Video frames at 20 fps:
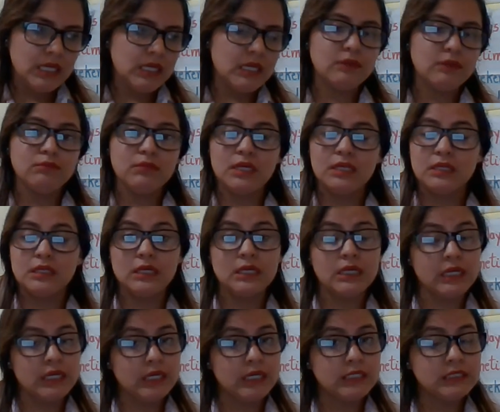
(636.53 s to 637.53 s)
In many
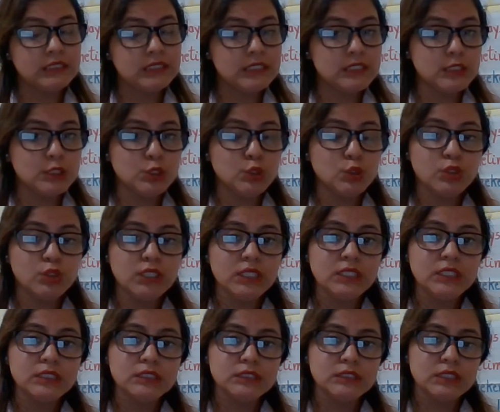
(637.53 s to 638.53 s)
cases
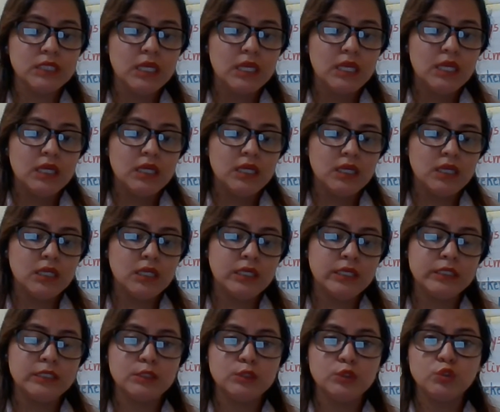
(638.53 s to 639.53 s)
students
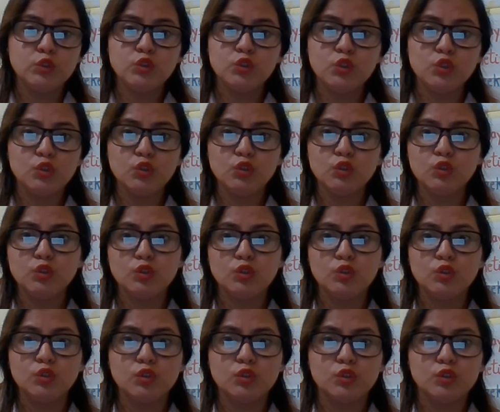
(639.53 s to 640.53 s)
and
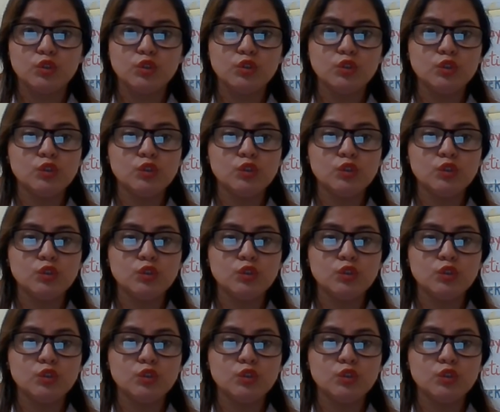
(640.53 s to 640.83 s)
no